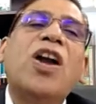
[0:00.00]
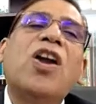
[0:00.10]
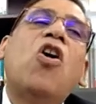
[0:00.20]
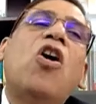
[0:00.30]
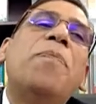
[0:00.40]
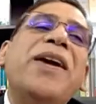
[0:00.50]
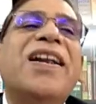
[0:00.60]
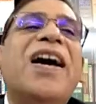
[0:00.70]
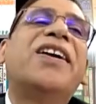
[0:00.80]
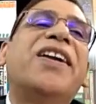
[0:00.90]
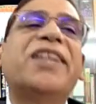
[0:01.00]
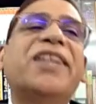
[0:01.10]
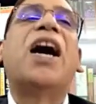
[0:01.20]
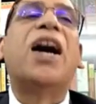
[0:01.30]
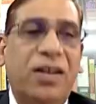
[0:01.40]
were obiter
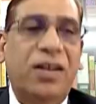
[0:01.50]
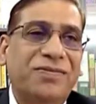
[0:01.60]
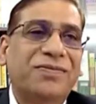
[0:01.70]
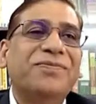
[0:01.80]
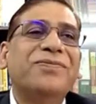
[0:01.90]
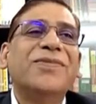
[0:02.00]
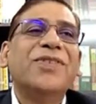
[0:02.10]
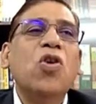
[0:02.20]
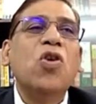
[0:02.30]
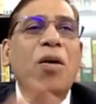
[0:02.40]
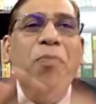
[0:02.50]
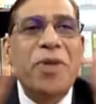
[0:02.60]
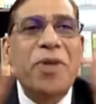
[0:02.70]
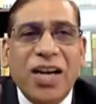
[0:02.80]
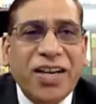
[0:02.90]
dicta. You know,
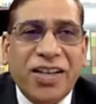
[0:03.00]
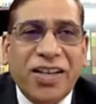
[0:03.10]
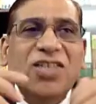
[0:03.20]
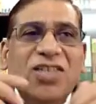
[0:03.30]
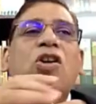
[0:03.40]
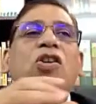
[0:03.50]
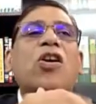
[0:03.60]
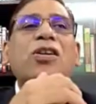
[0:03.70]
obiter dicta is not